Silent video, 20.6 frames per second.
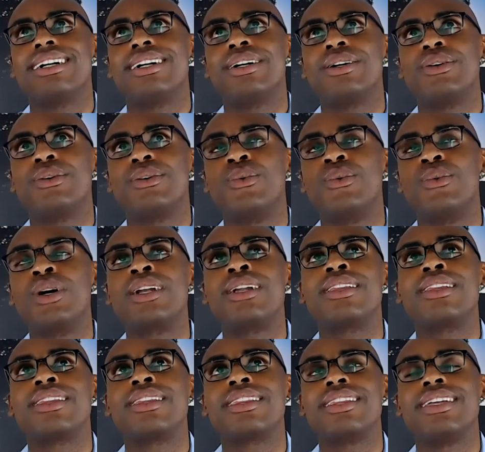one of
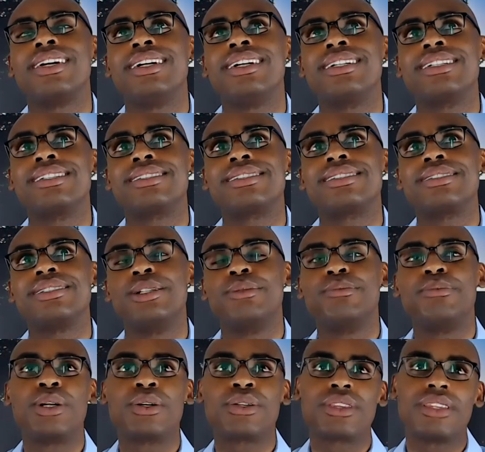the things,
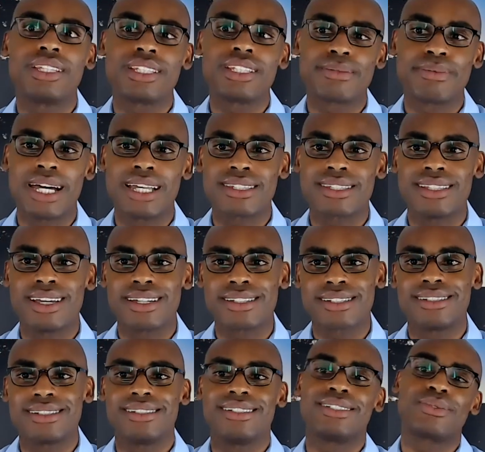both this past
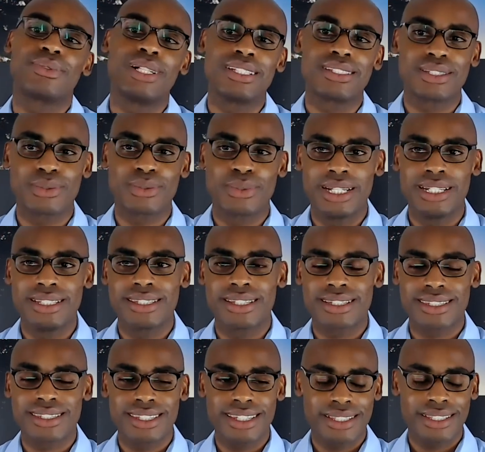election as well as
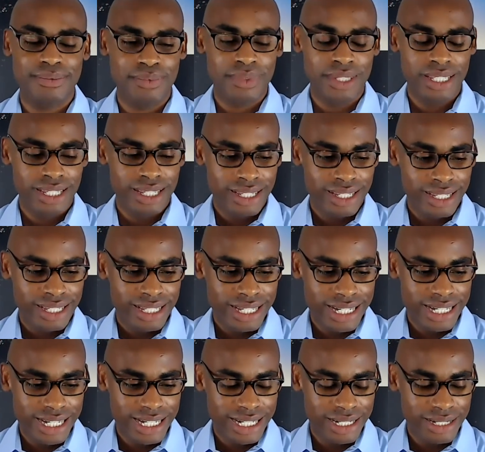2016,
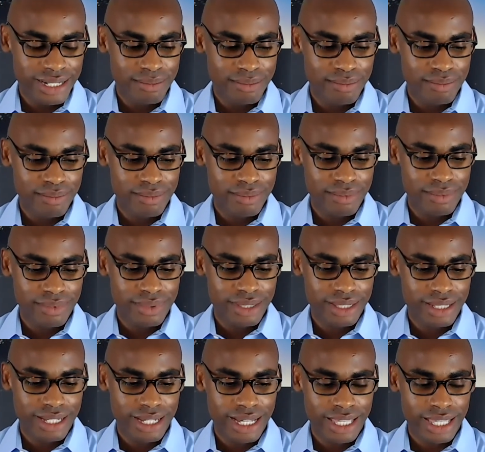
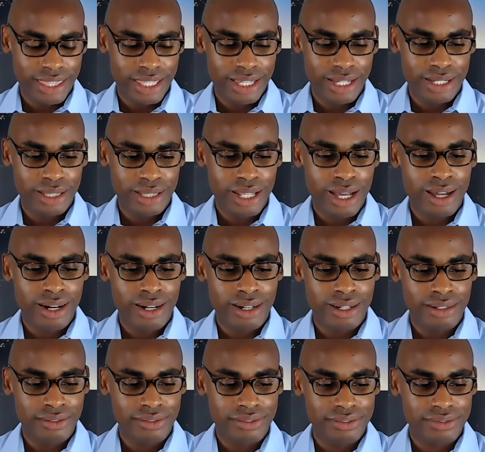I think a lot
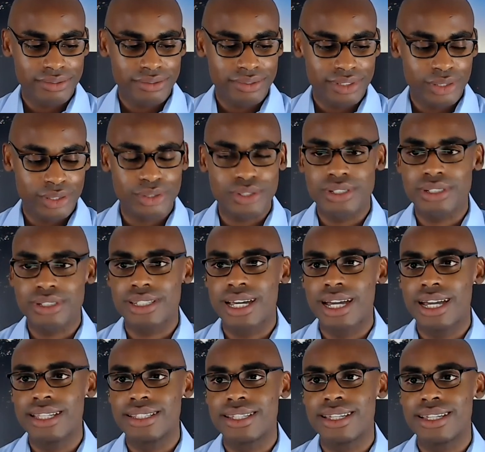of social
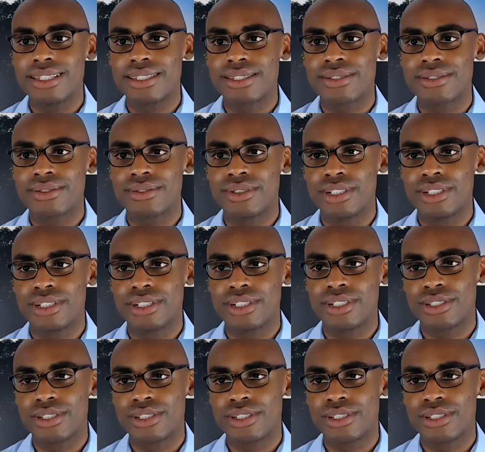scientists, just